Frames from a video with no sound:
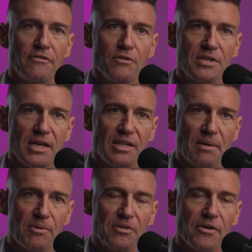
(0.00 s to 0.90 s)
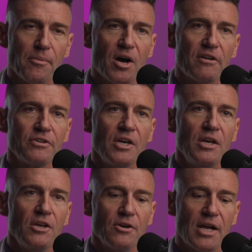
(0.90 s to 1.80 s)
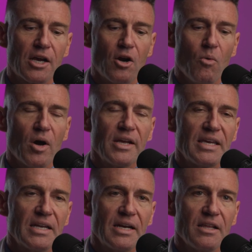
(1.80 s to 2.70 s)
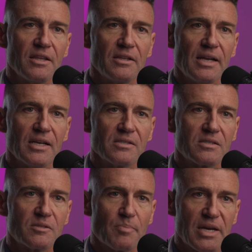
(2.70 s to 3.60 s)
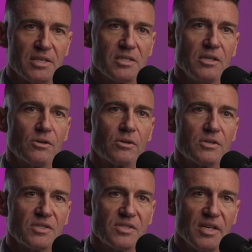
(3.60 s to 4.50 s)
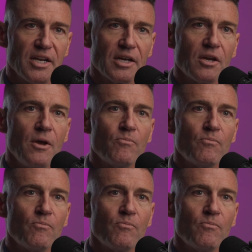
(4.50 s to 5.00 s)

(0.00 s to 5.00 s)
If you take the epithelium off, you're not going to want to eat anything that has spicy or acidic